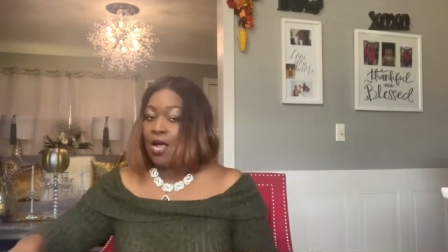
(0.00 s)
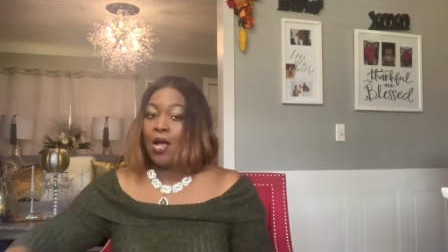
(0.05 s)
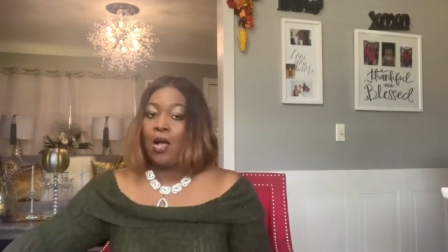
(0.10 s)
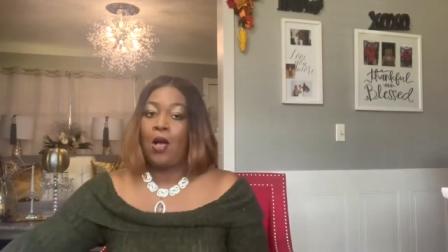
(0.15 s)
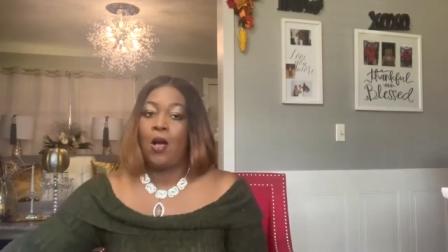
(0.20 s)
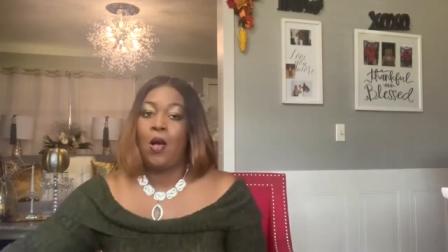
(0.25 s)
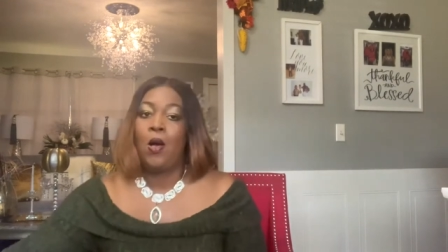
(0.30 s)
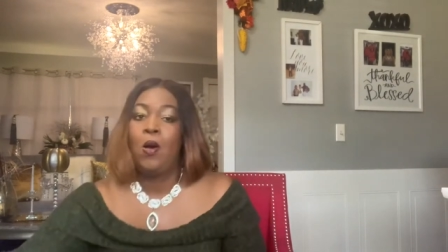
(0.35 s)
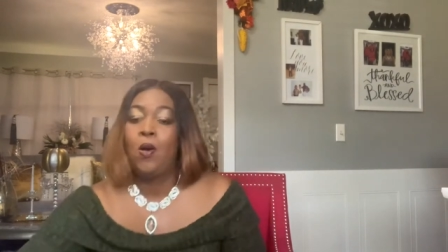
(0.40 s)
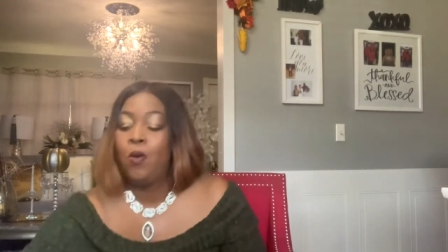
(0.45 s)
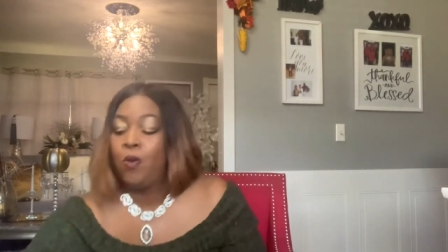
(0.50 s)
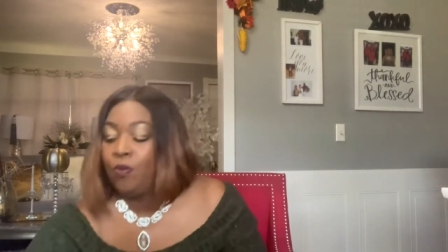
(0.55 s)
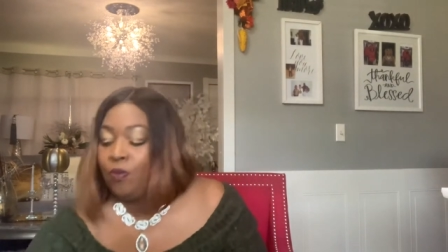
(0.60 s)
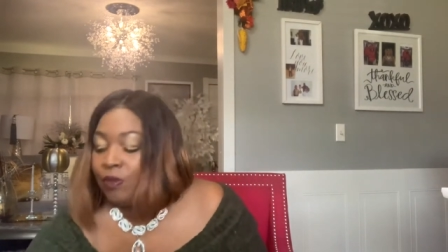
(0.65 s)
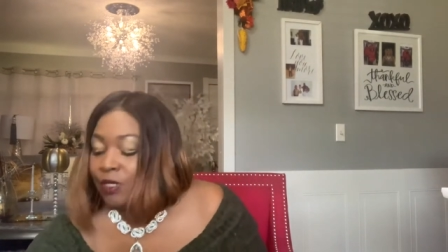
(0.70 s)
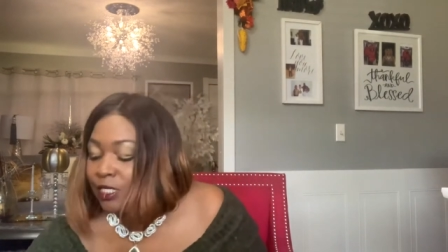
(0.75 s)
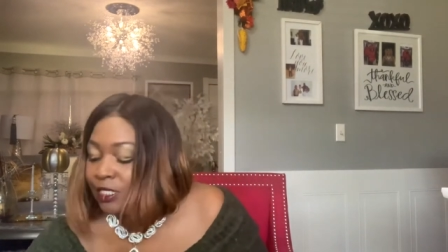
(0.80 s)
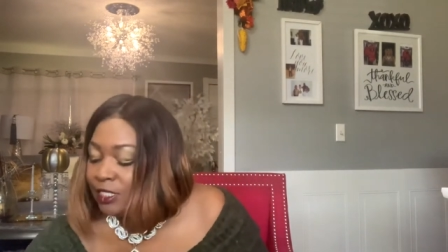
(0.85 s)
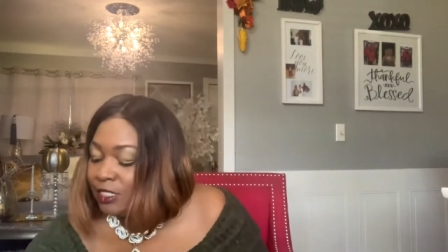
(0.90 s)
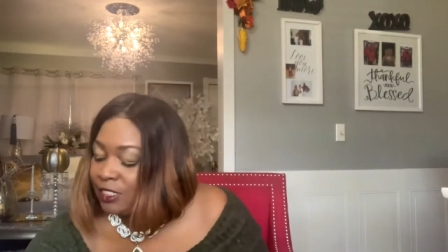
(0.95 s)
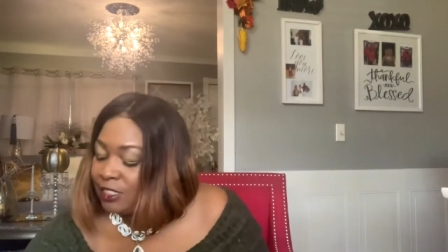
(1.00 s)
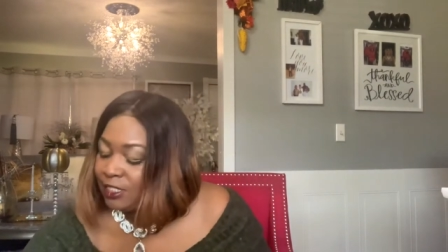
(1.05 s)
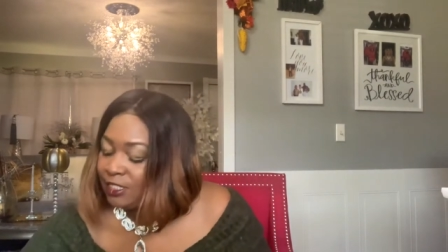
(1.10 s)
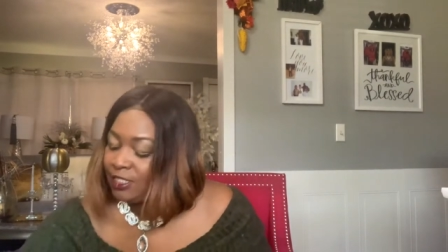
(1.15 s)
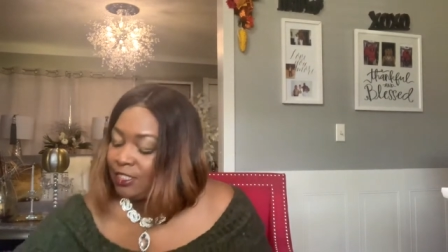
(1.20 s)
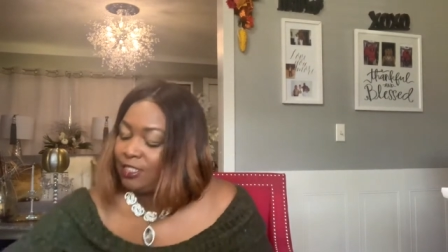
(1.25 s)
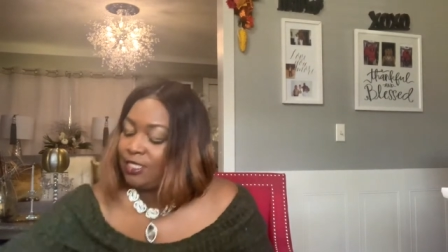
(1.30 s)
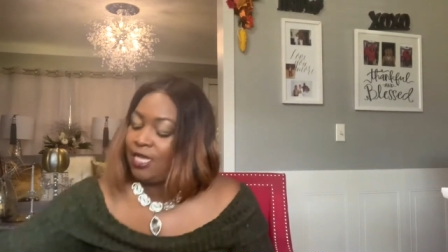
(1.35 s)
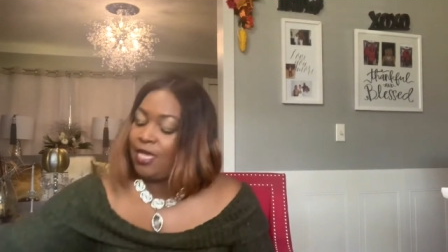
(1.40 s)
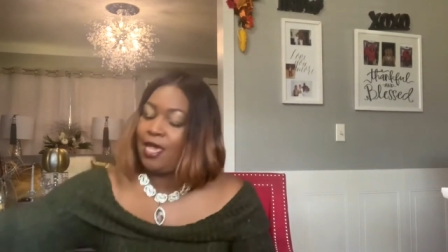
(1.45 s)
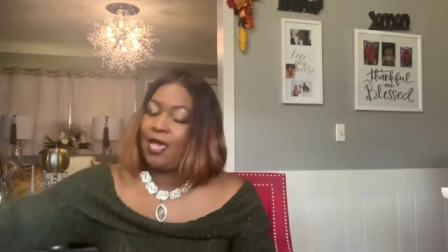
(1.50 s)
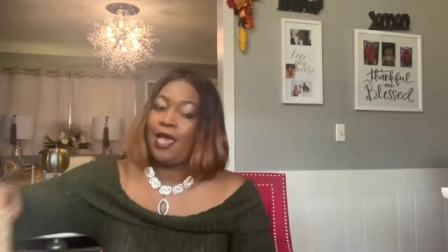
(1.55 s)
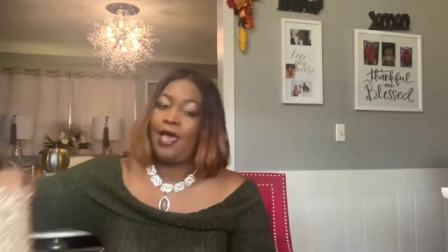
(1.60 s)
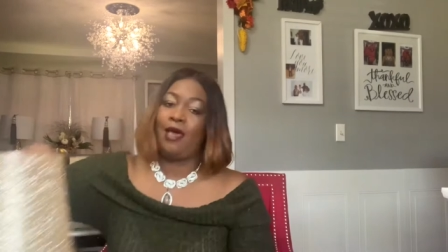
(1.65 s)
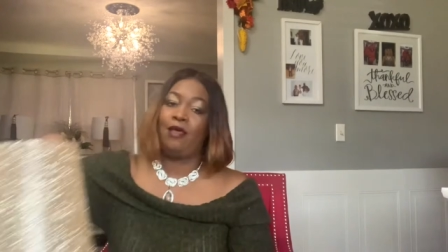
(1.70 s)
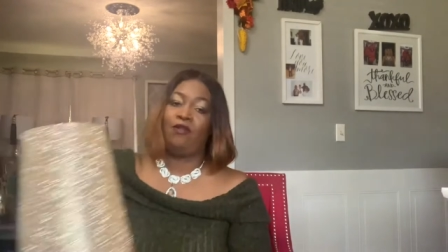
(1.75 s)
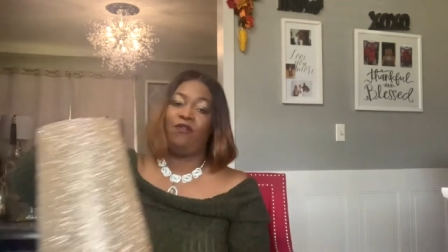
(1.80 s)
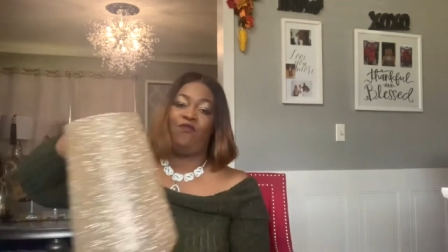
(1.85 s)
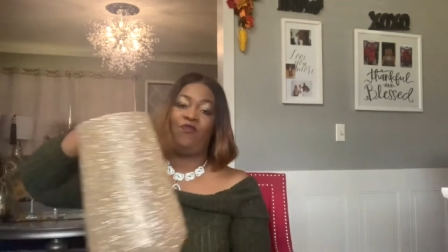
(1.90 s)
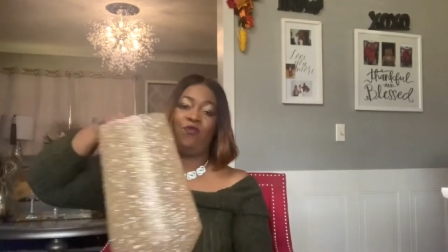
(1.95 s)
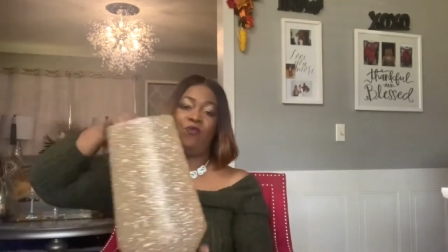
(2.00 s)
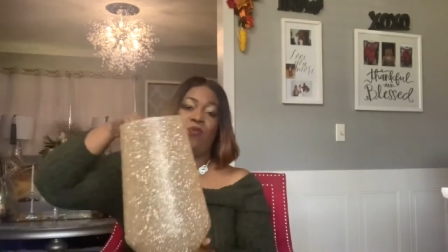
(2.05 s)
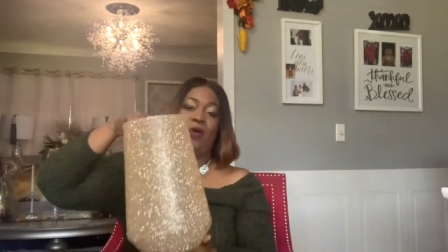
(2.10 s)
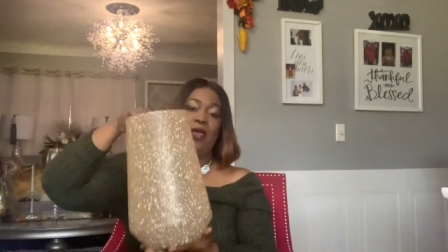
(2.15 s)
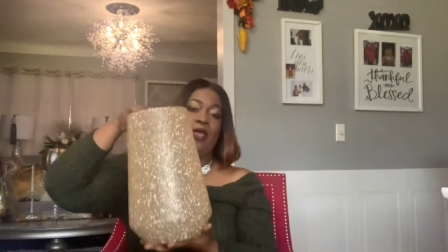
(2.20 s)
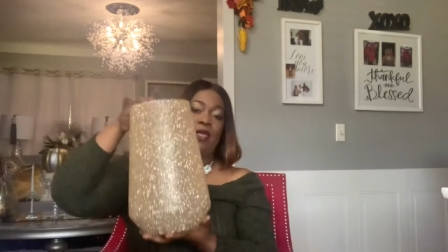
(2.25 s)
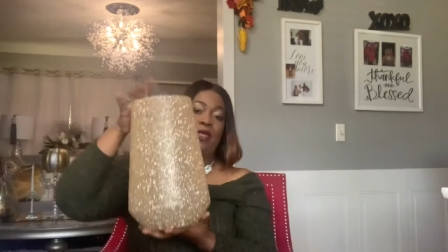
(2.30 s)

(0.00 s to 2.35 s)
home goods out of the way.